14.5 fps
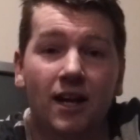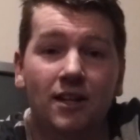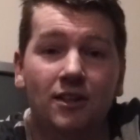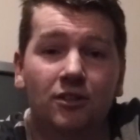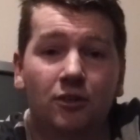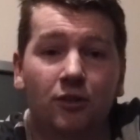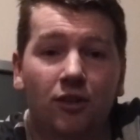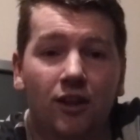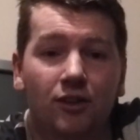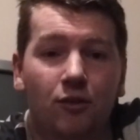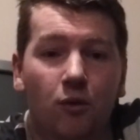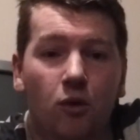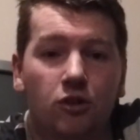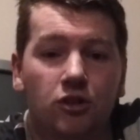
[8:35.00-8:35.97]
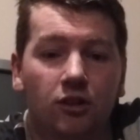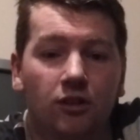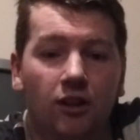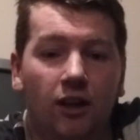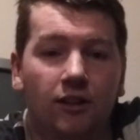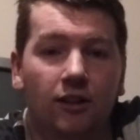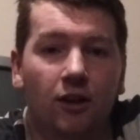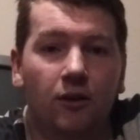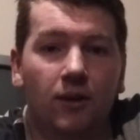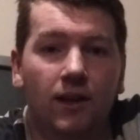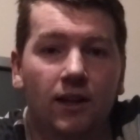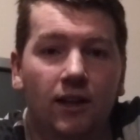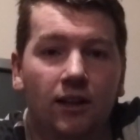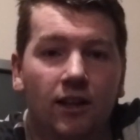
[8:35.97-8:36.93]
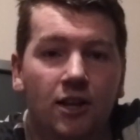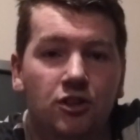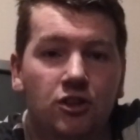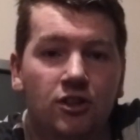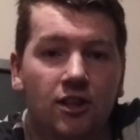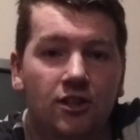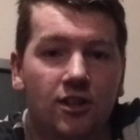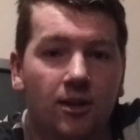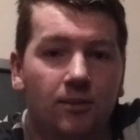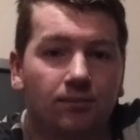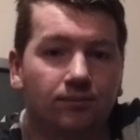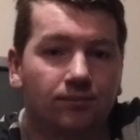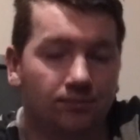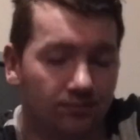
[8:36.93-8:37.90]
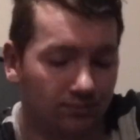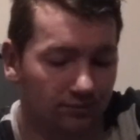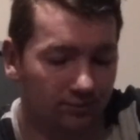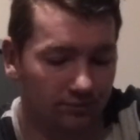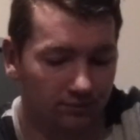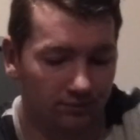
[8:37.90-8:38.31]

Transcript: So anyway guys, so thanks for watching, and I'll catch you next time.